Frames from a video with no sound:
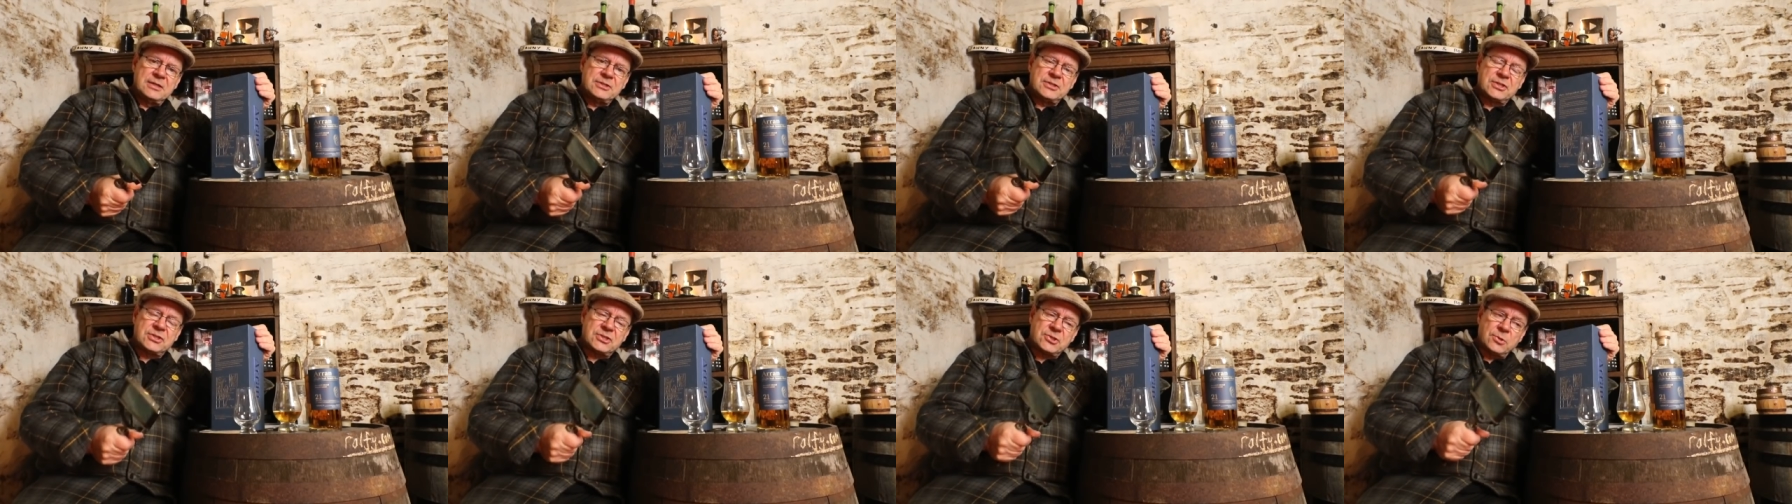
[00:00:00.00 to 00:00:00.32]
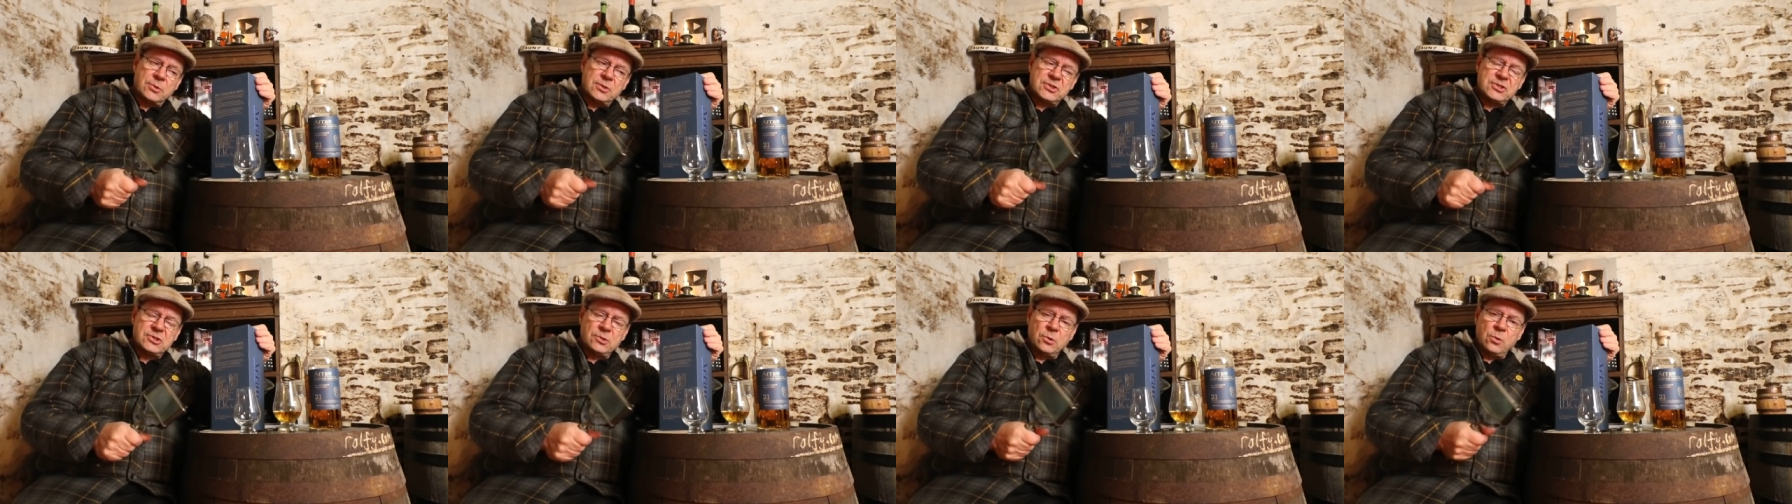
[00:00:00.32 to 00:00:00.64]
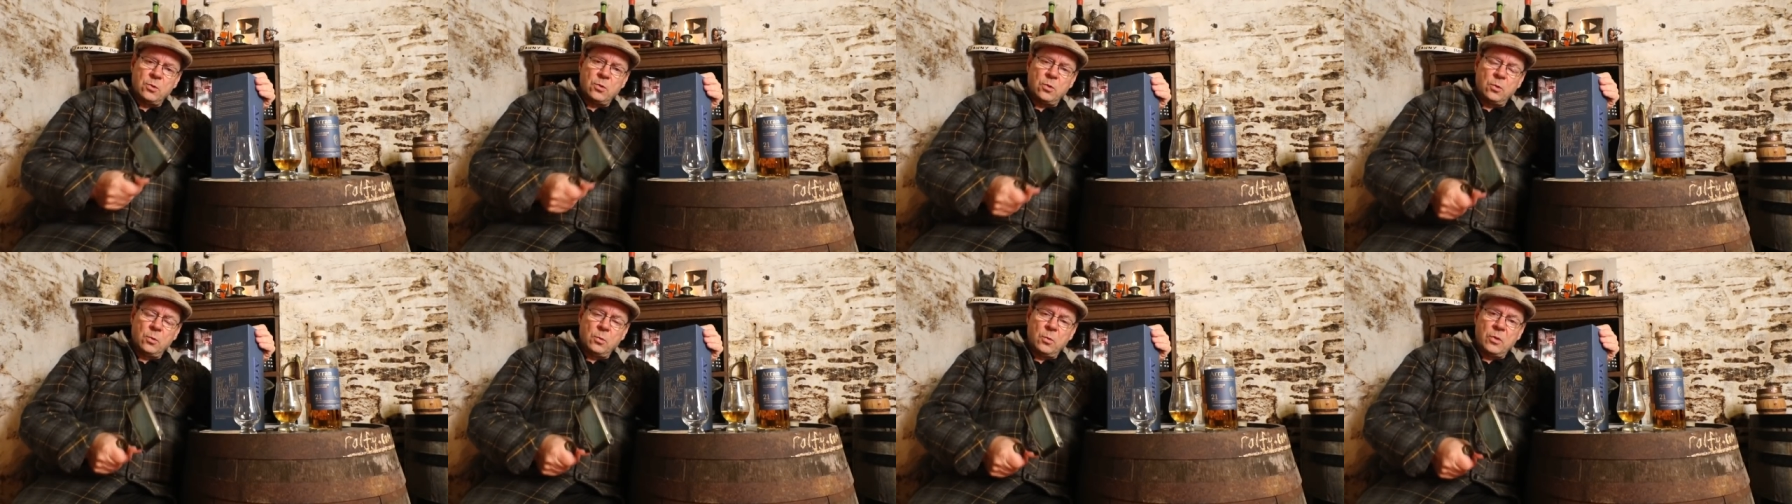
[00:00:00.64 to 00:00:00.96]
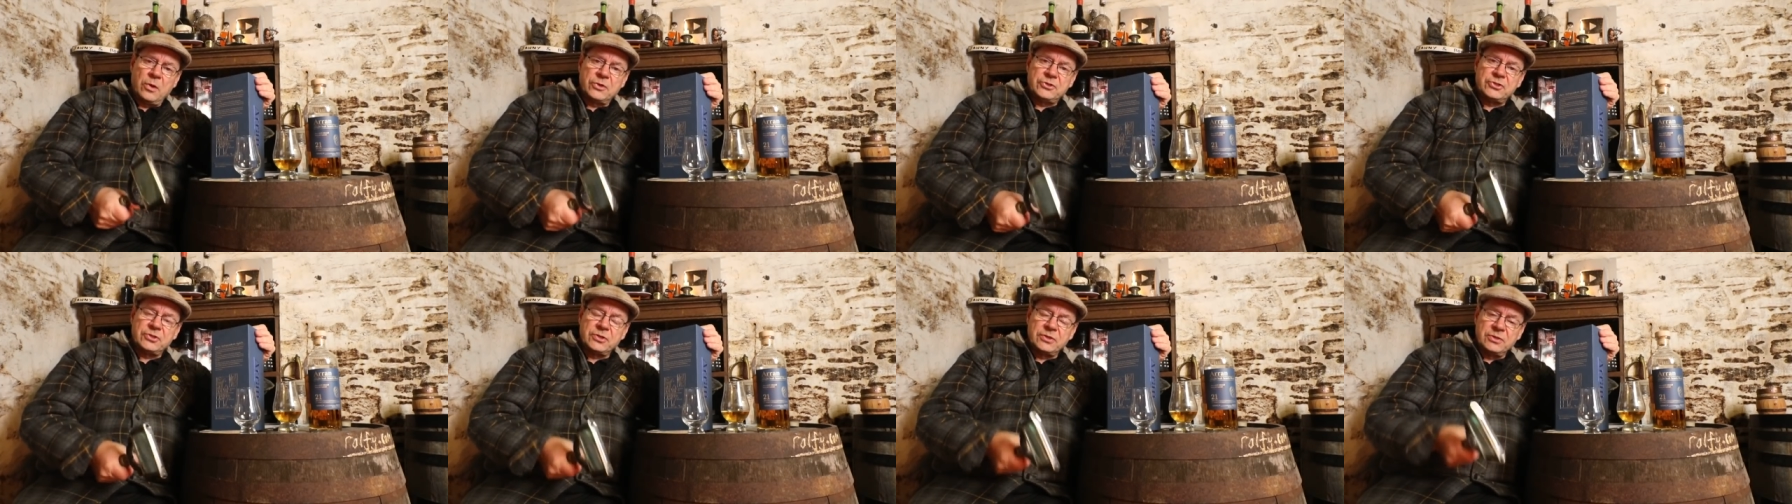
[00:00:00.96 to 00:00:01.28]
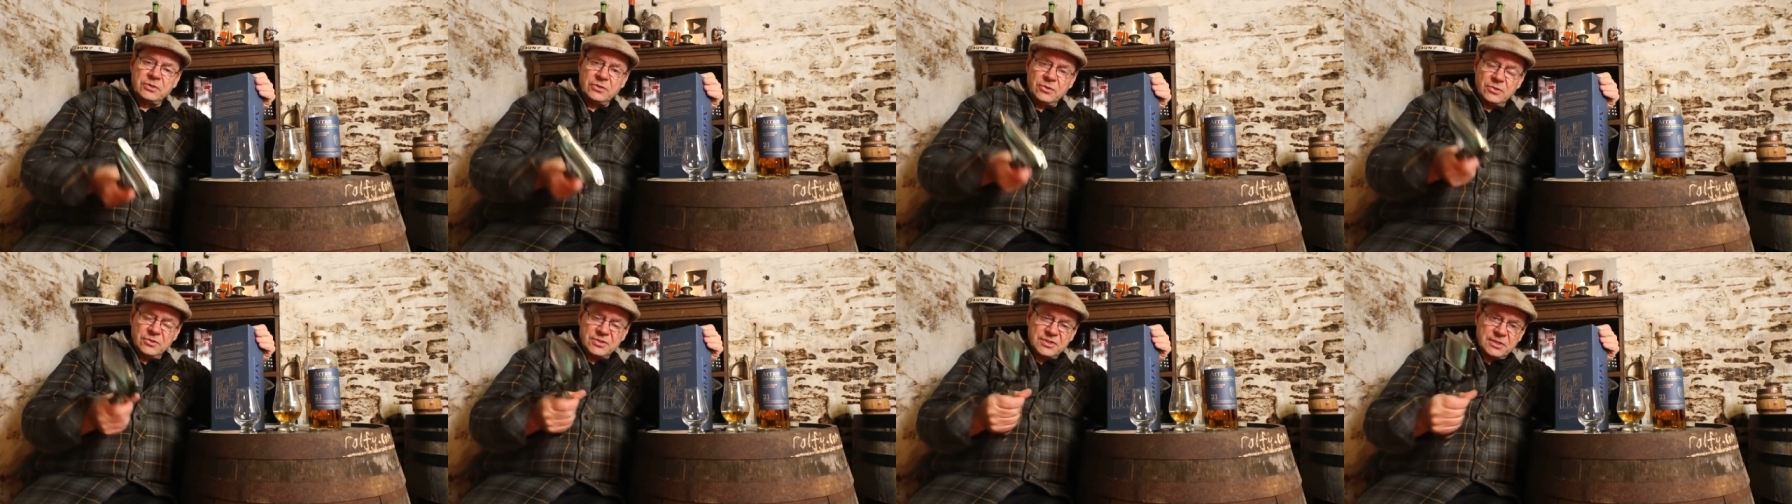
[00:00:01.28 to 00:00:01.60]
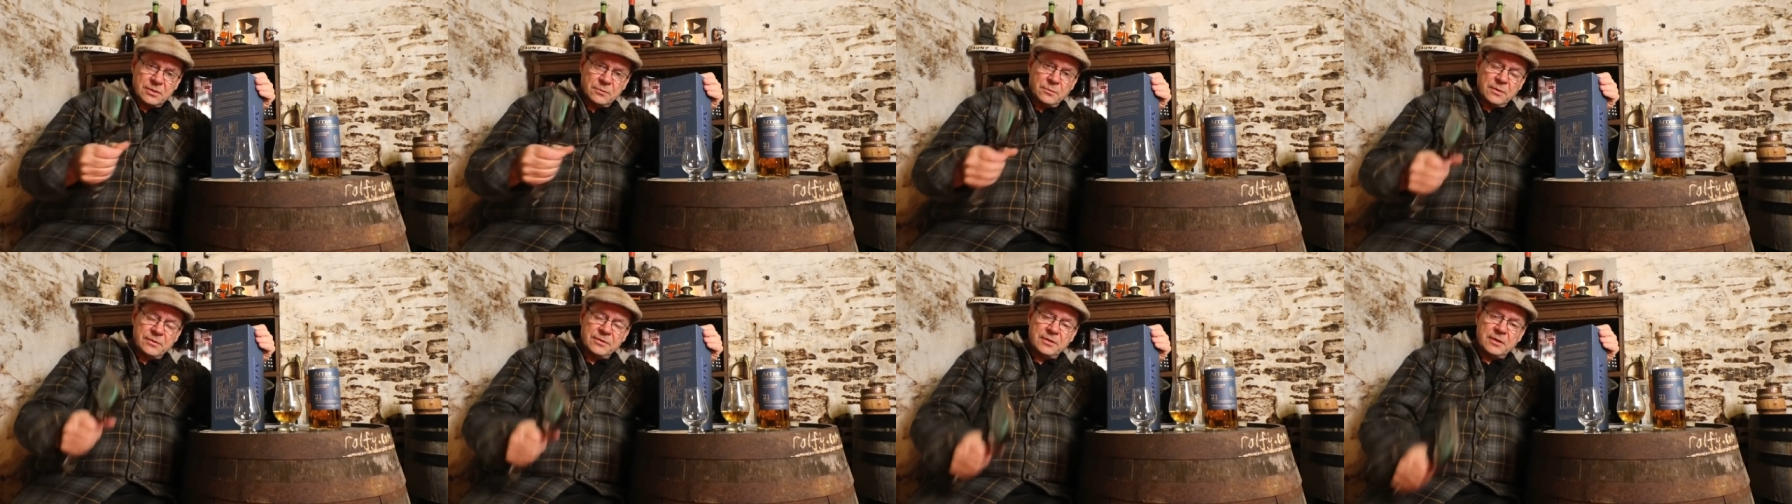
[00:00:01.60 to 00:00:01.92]
to source local water and use
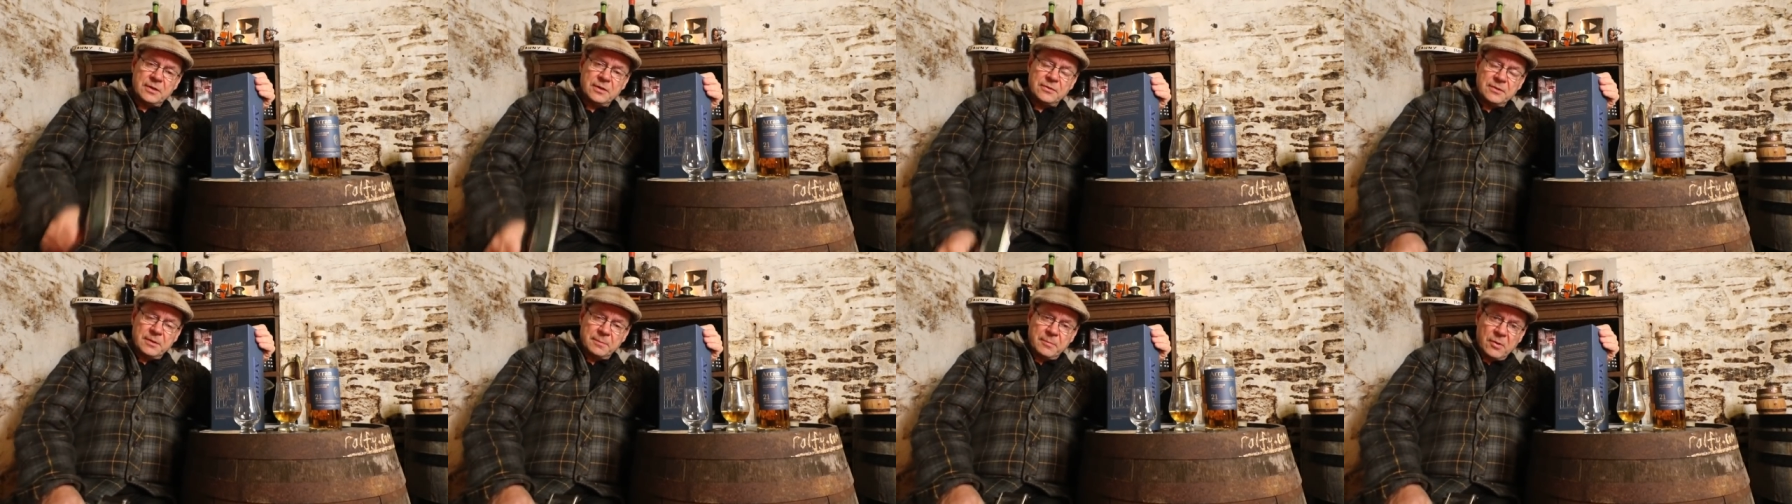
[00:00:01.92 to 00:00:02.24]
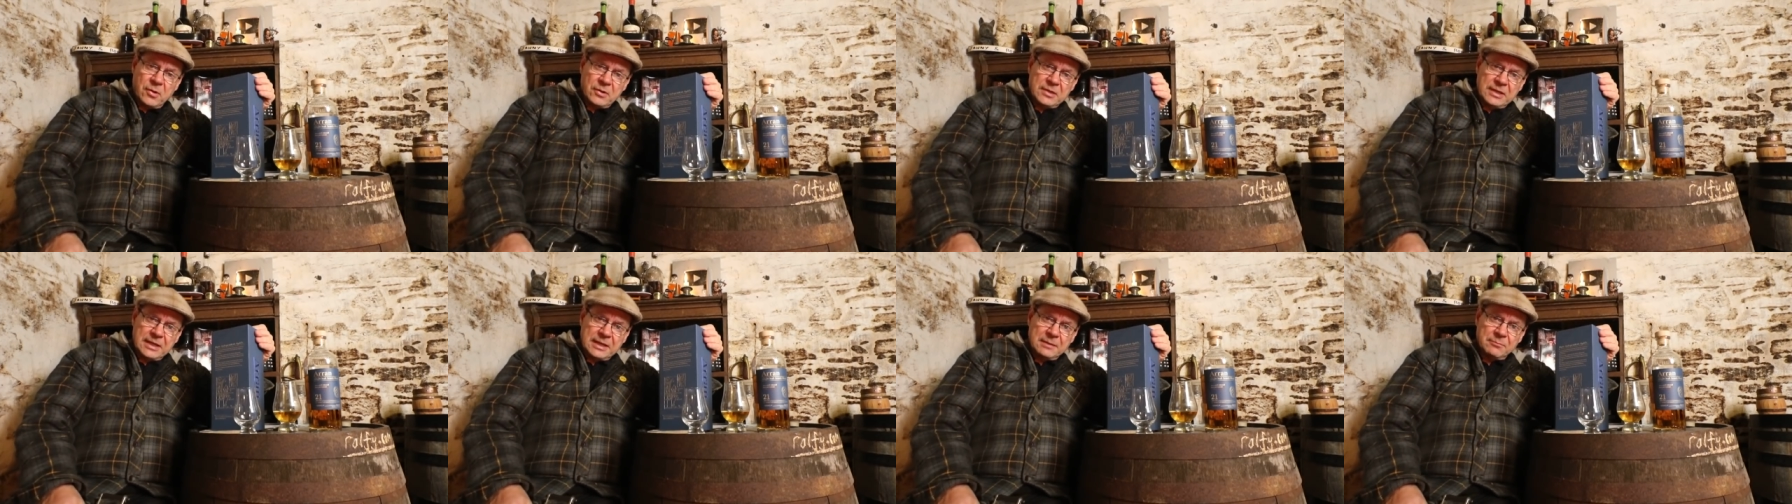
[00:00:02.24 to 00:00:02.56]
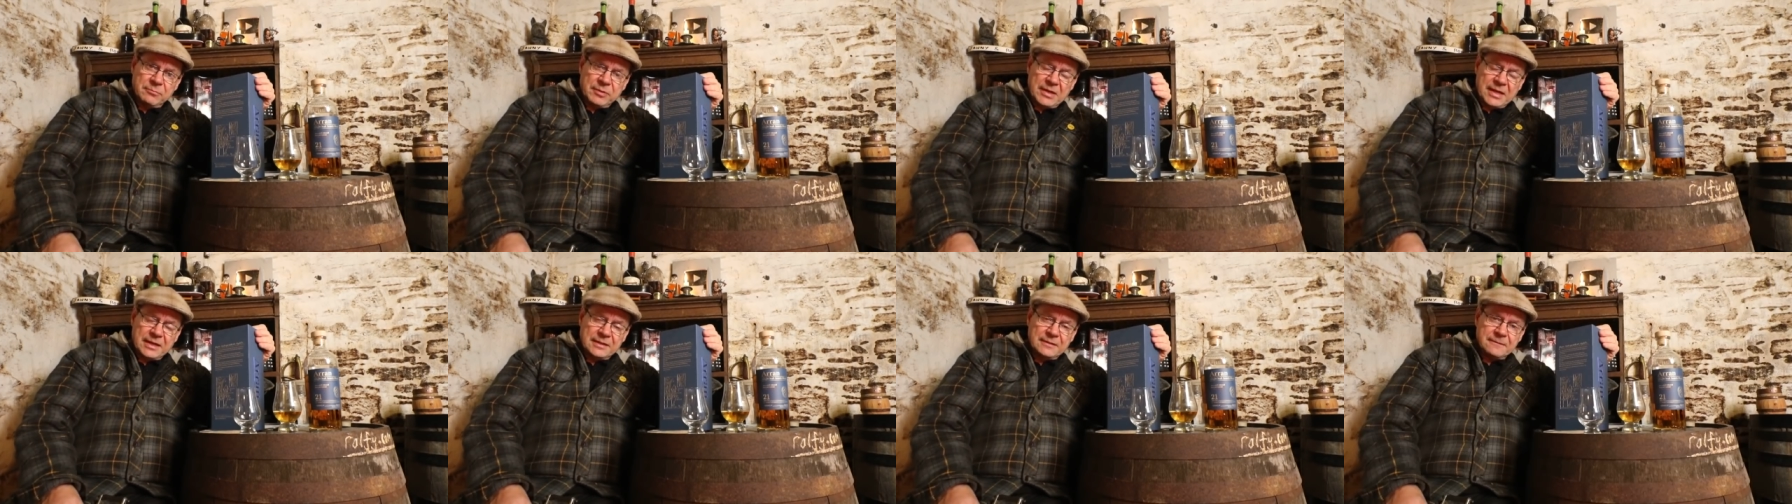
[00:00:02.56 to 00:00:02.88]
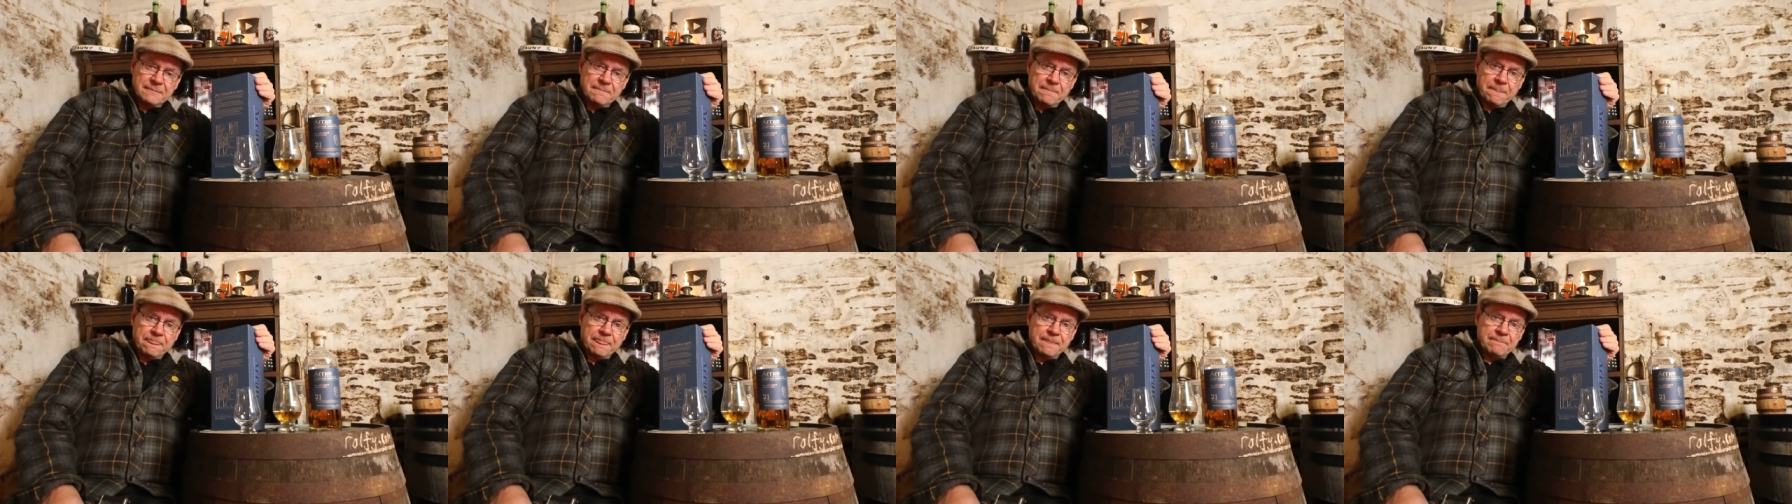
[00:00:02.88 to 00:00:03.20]
it when they're in their bottling plant.